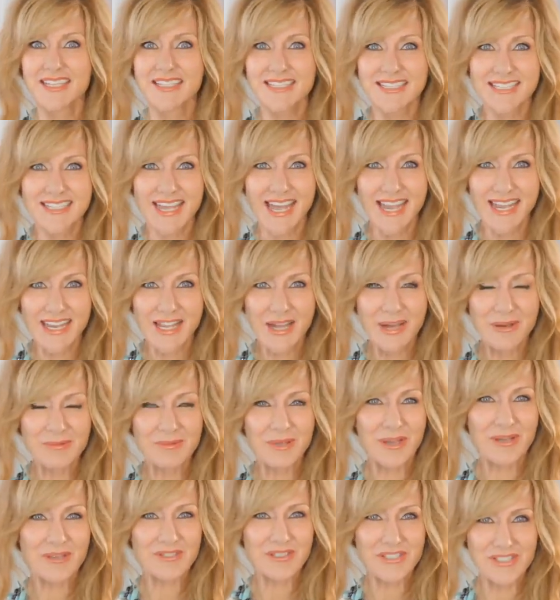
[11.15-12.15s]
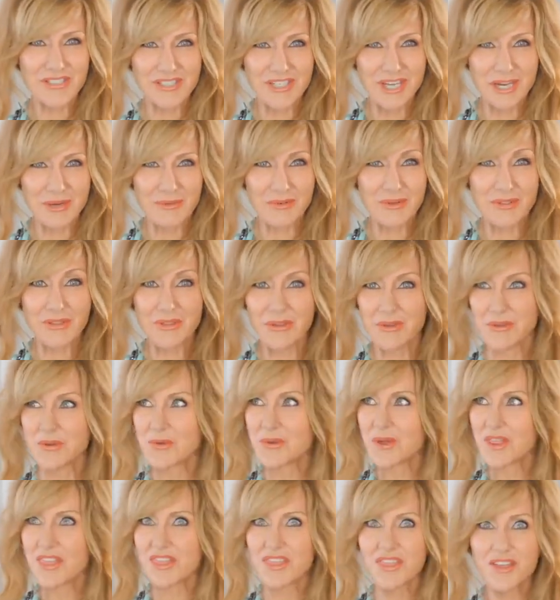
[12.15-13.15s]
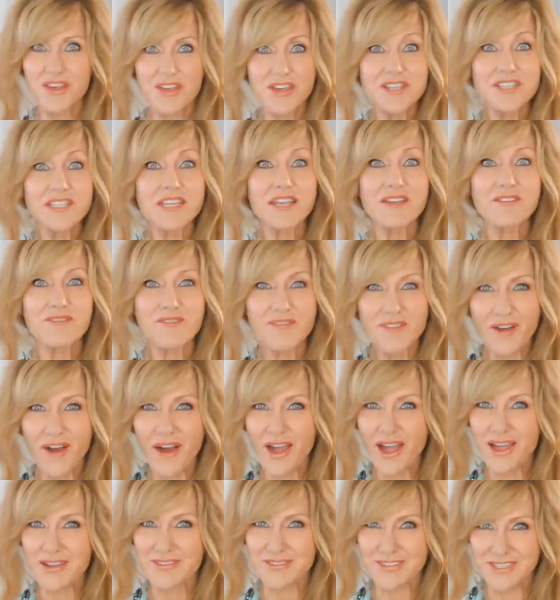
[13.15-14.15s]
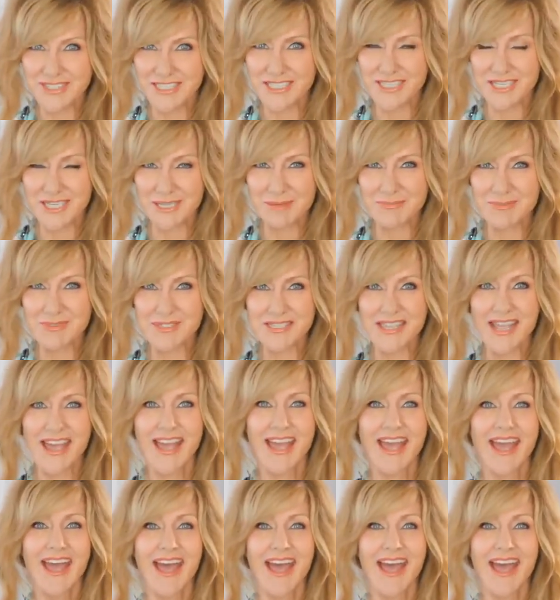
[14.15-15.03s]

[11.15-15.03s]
Today I'm going to share with you 35 tips